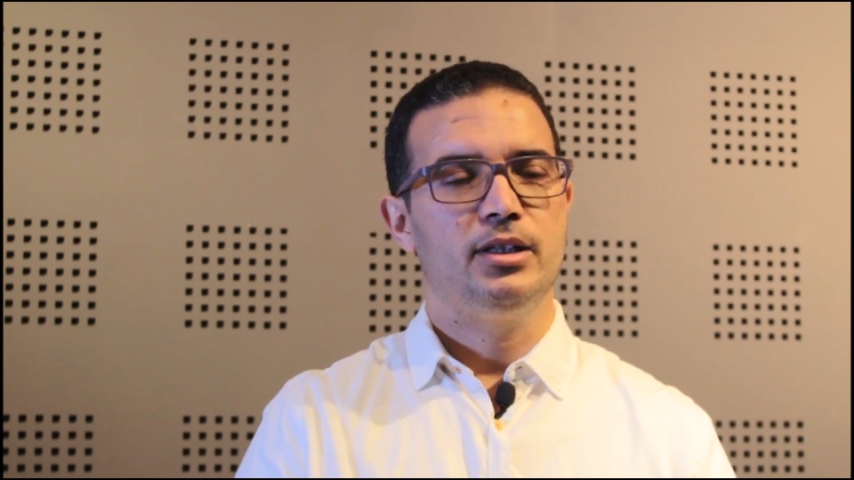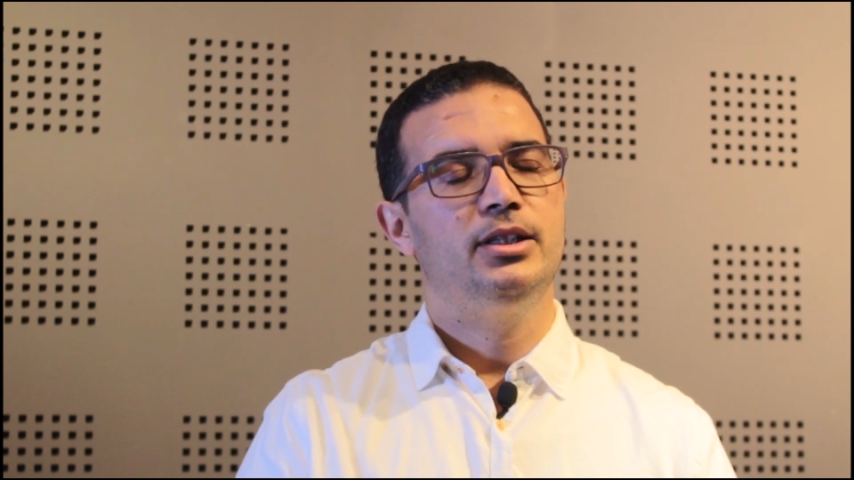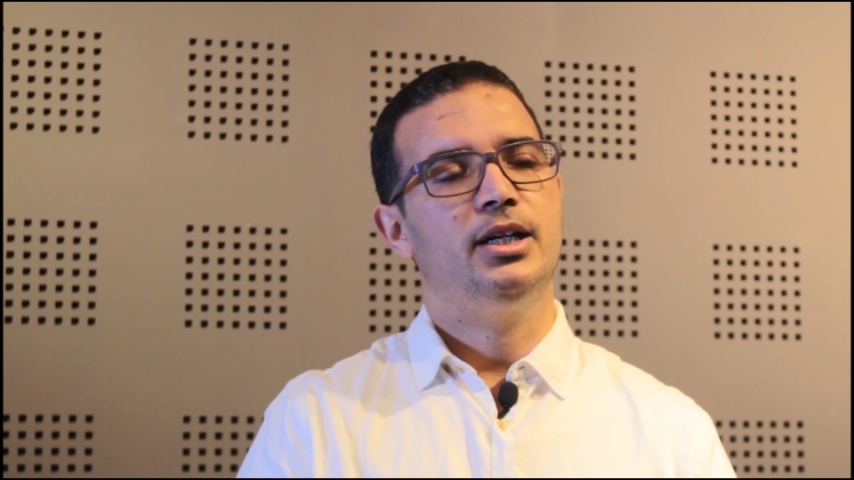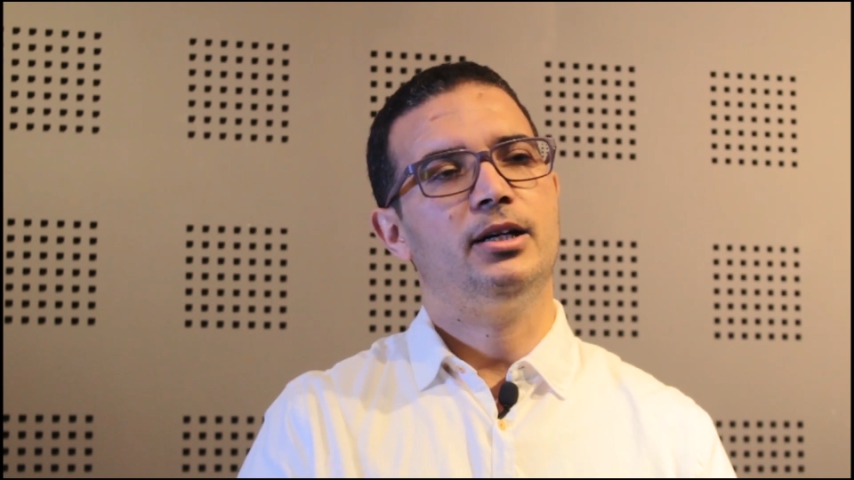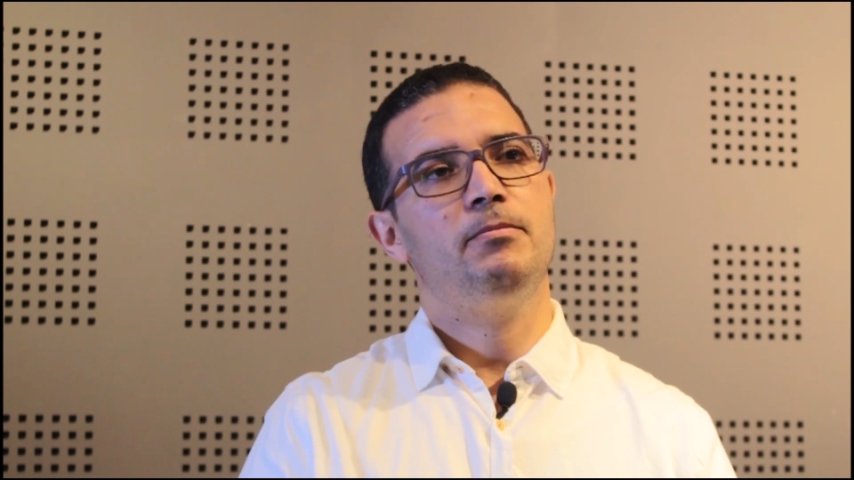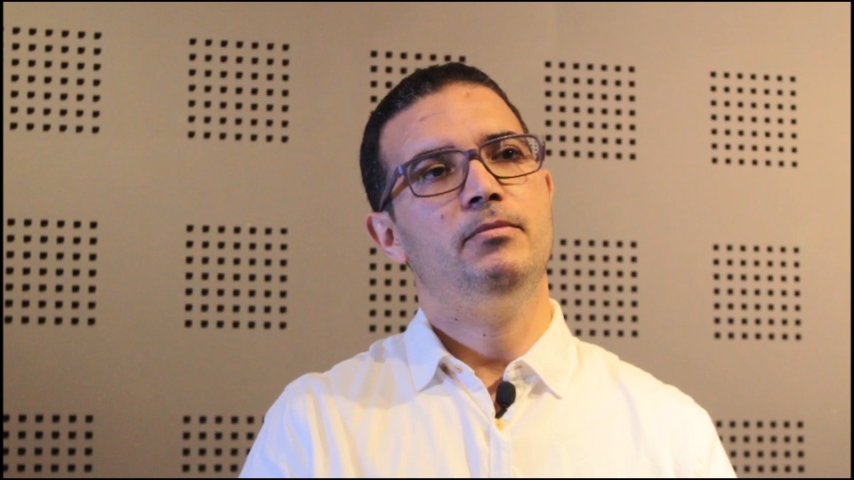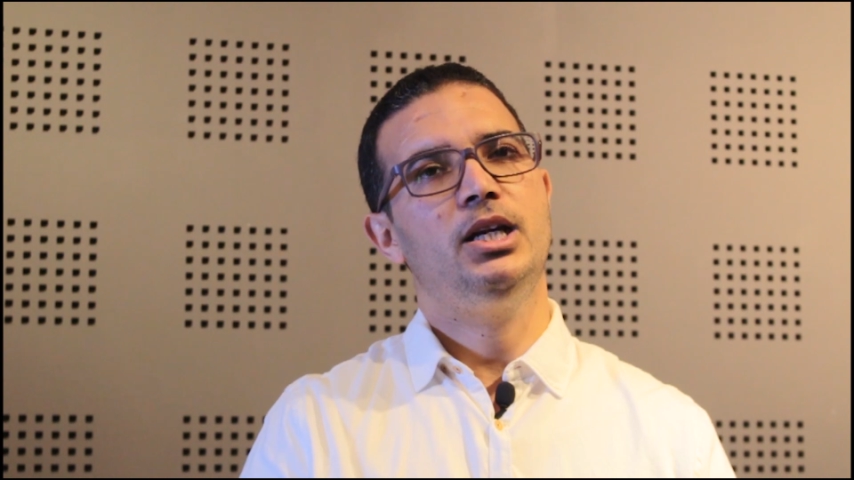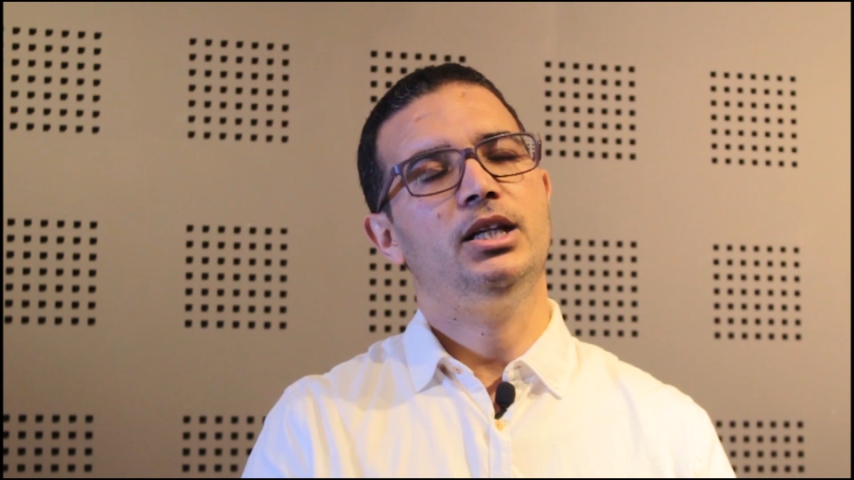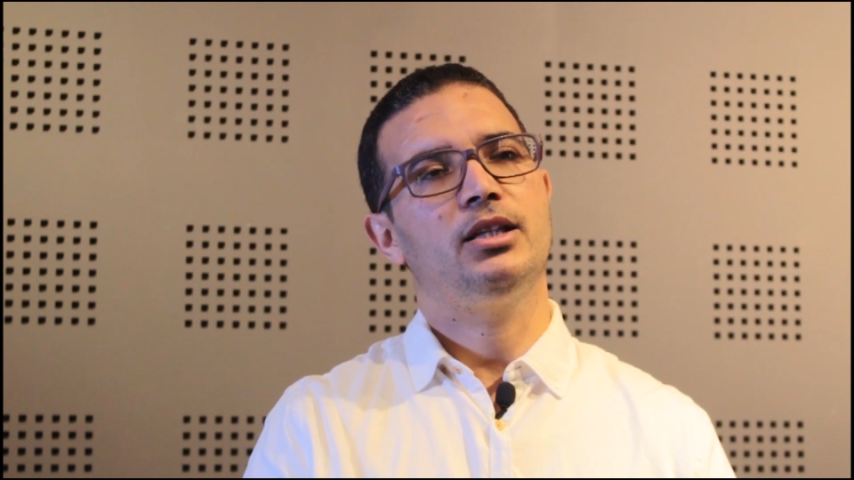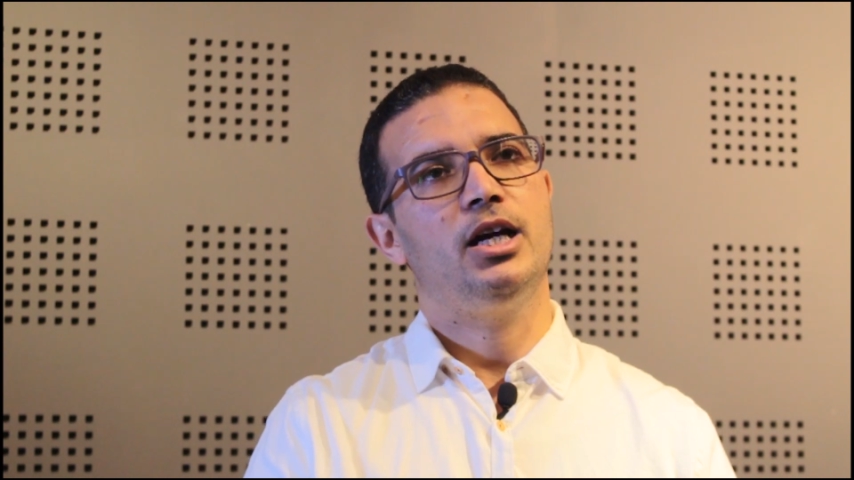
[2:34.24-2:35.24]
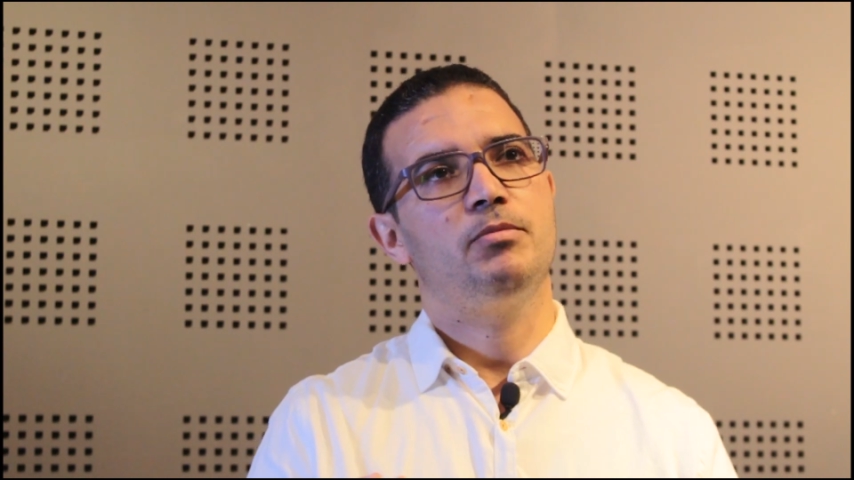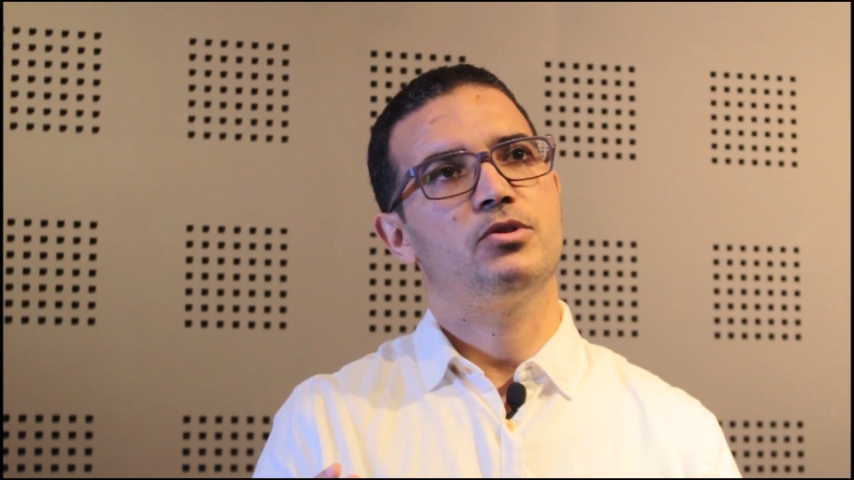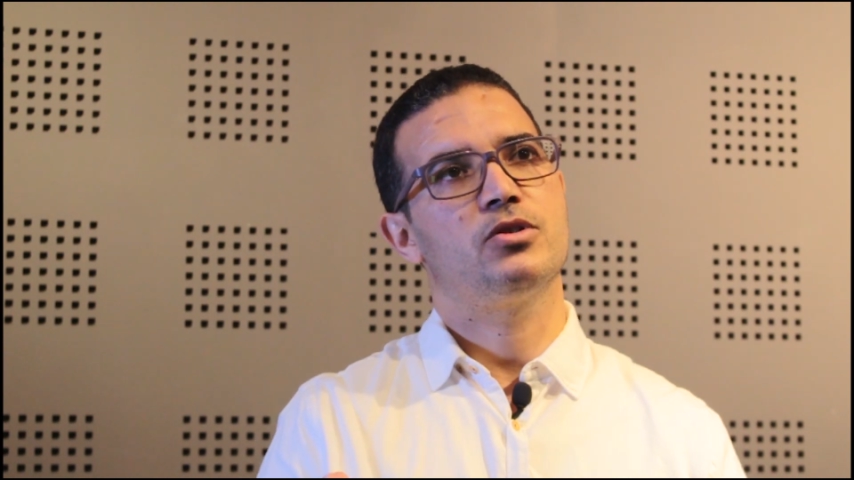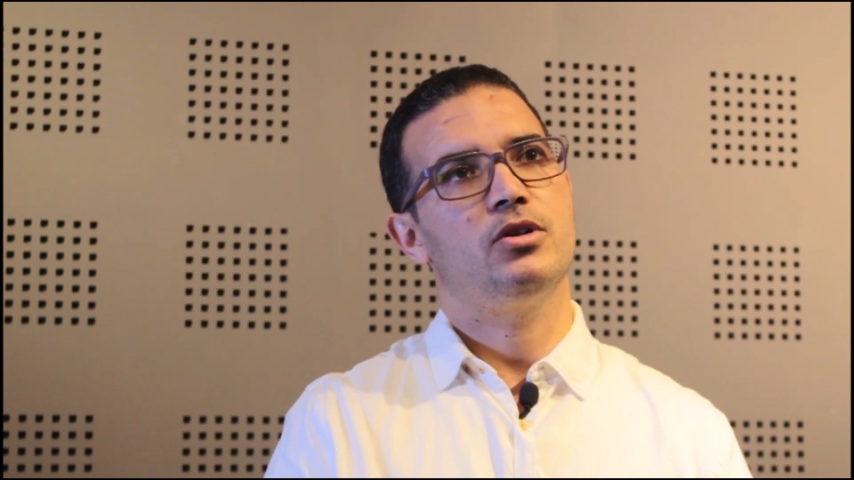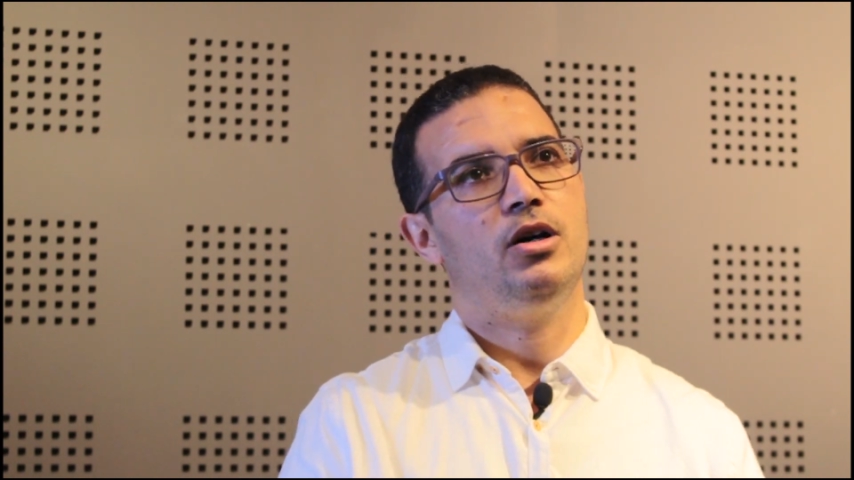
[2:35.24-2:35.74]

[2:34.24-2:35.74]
there are many types